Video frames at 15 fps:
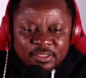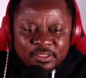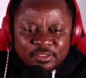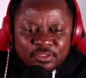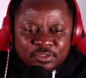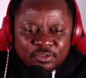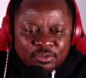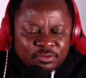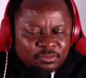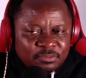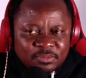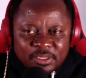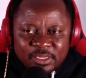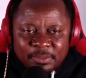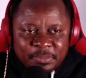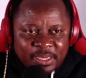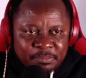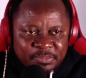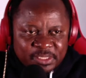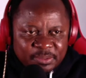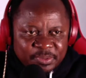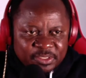you know, I
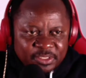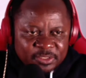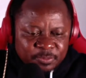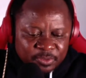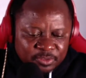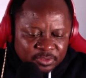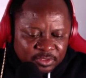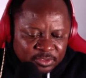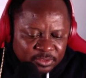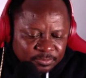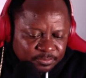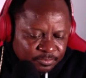mean, let me respond to this.